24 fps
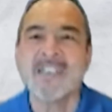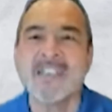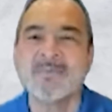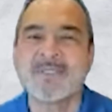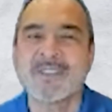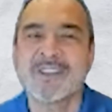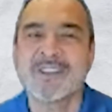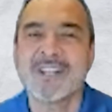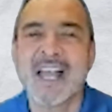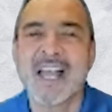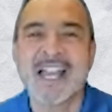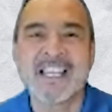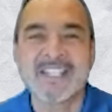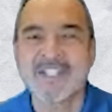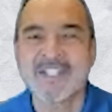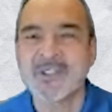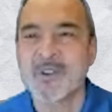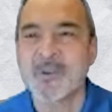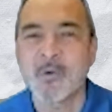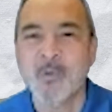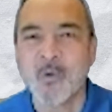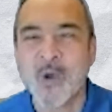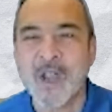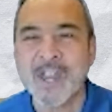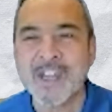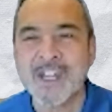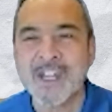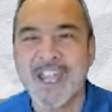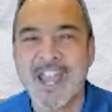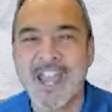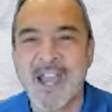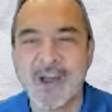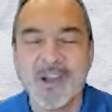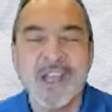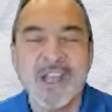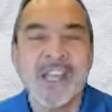class right now.
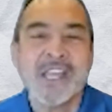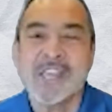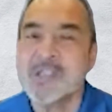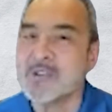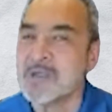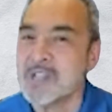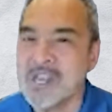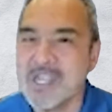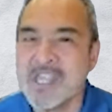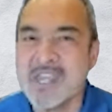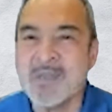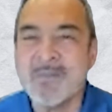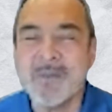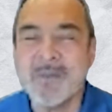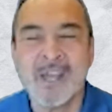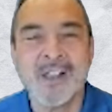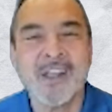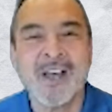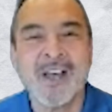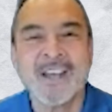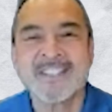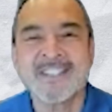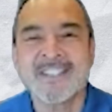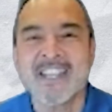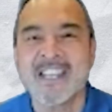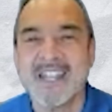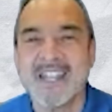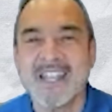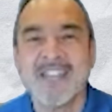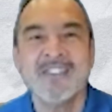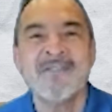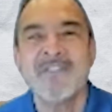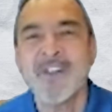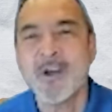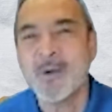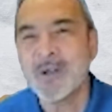You can email us at
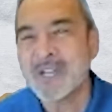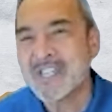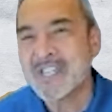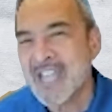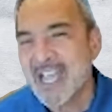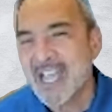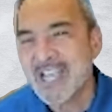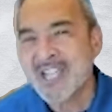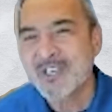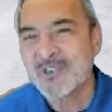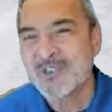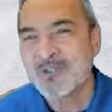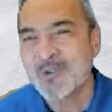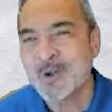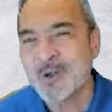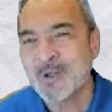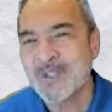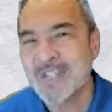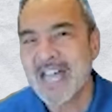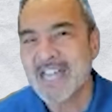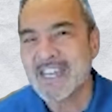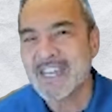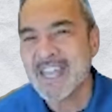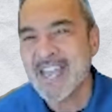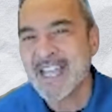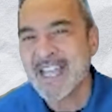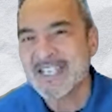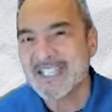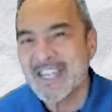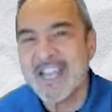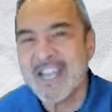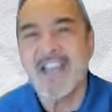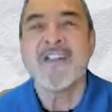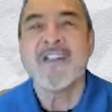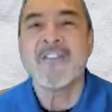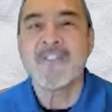info@getcontrol.net
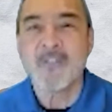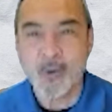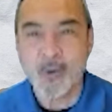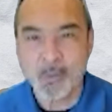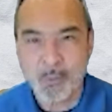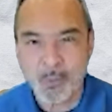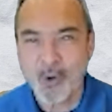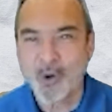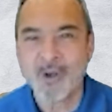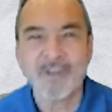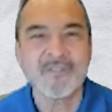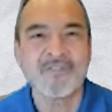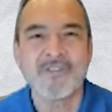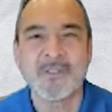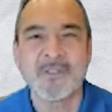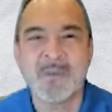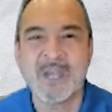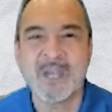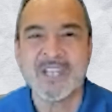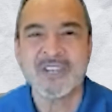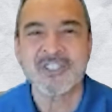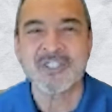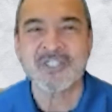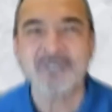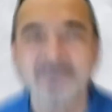for more information.